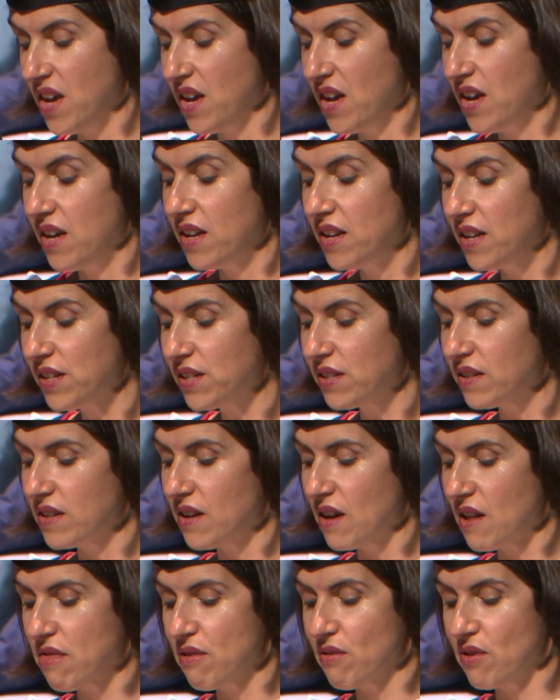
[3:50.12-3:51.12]
Initially,
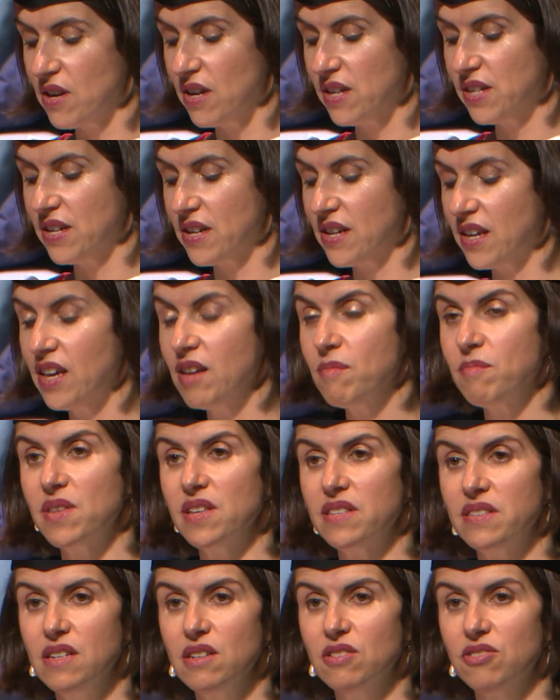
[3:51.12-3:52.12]
I thought I should keep
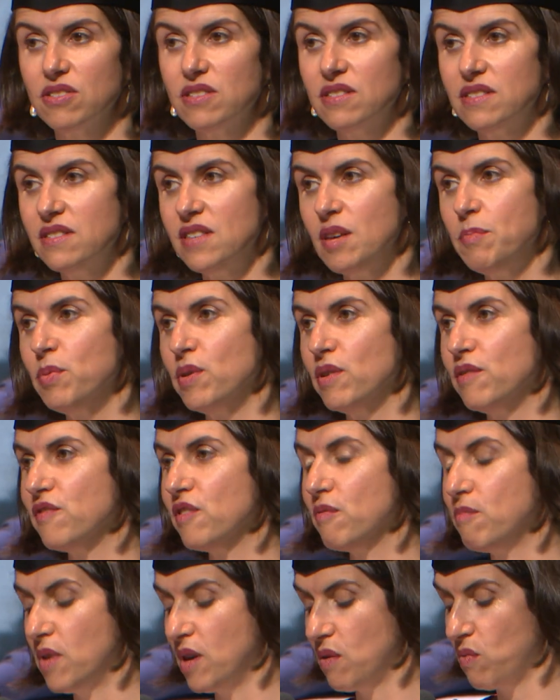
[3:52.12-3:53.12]
this interest separate
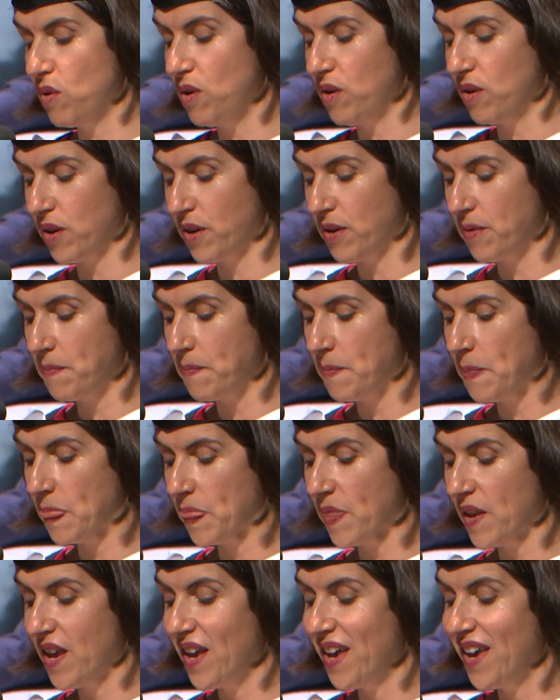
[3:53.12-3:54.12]
from my work.
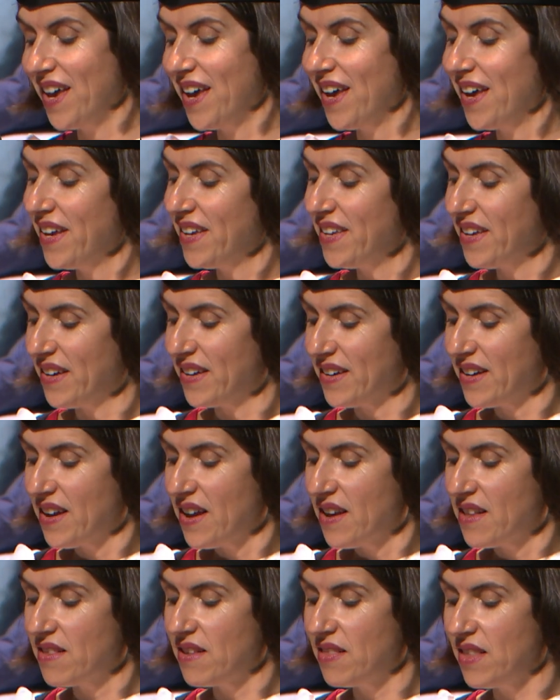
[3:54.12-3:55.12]

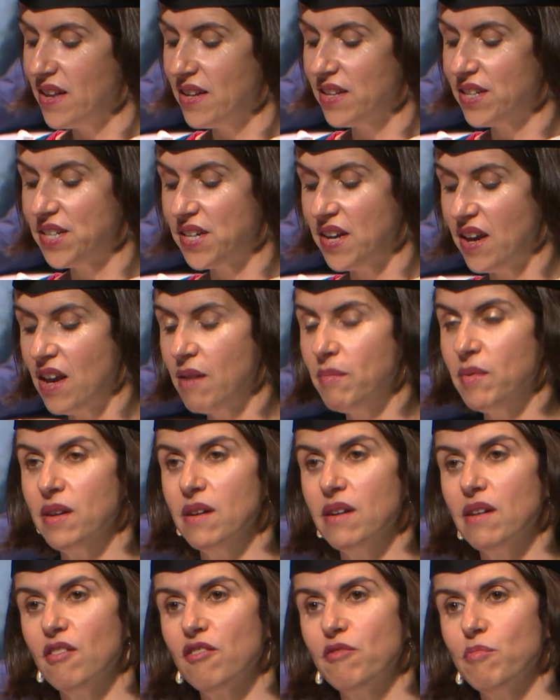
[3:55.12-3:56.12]
Yet, the then
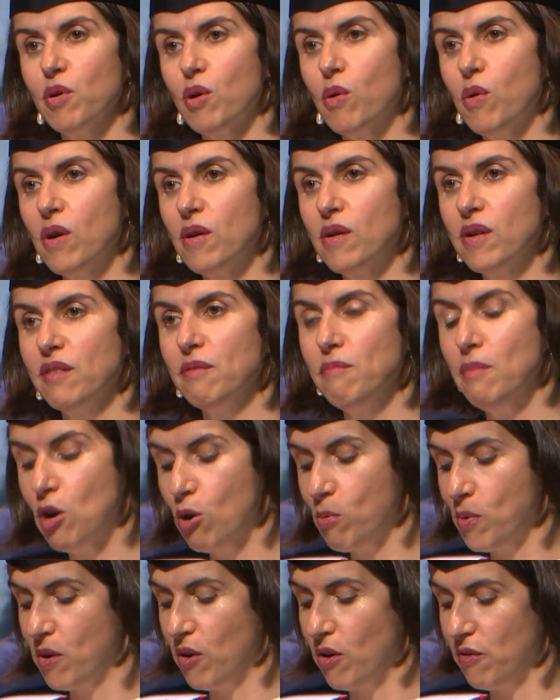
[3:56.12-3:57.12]
chairman of Macquarie's
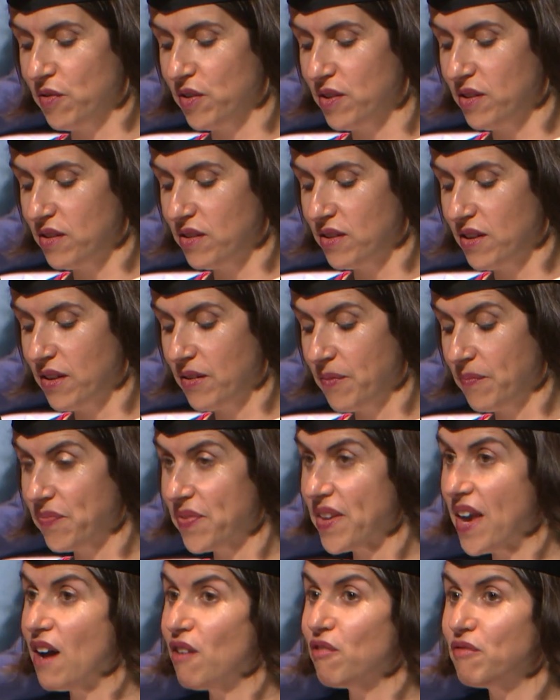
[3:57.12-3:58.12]
Melbourne office,
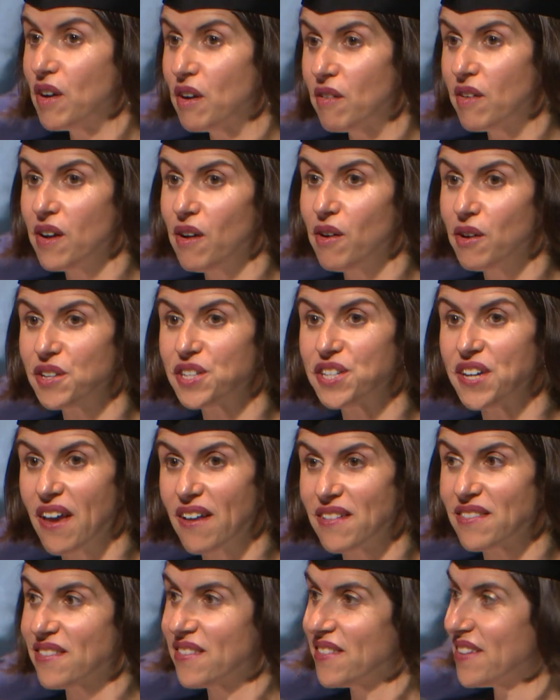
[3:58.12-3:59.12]
our very own
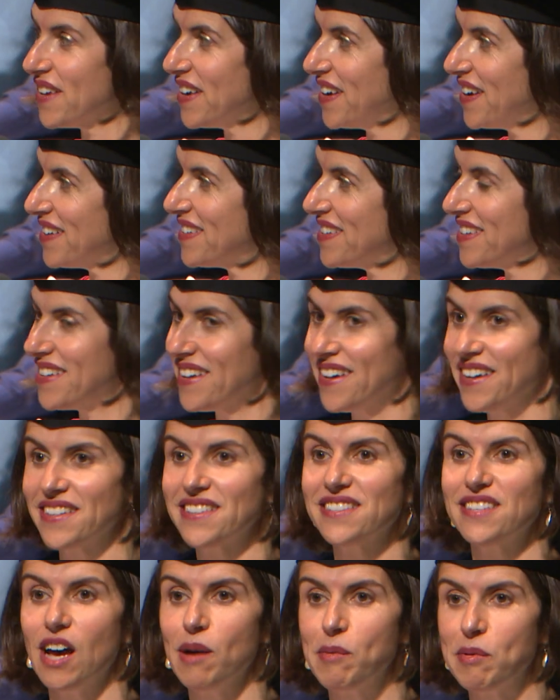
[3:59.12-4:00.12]
Chancellor here today,
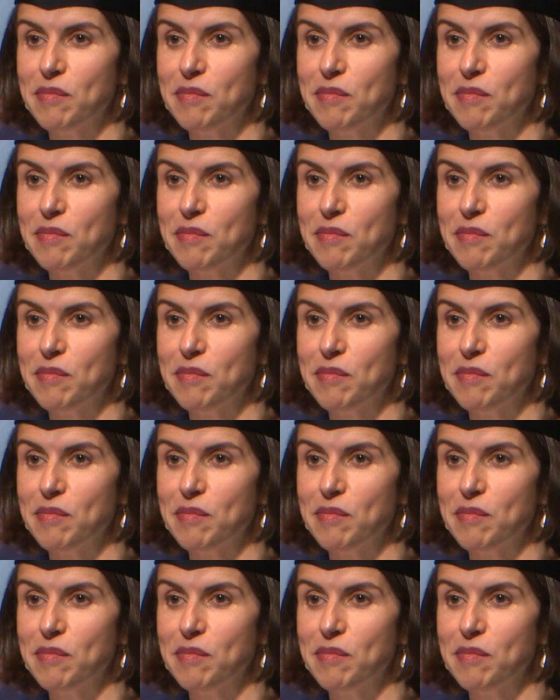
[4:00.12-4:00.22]
Simon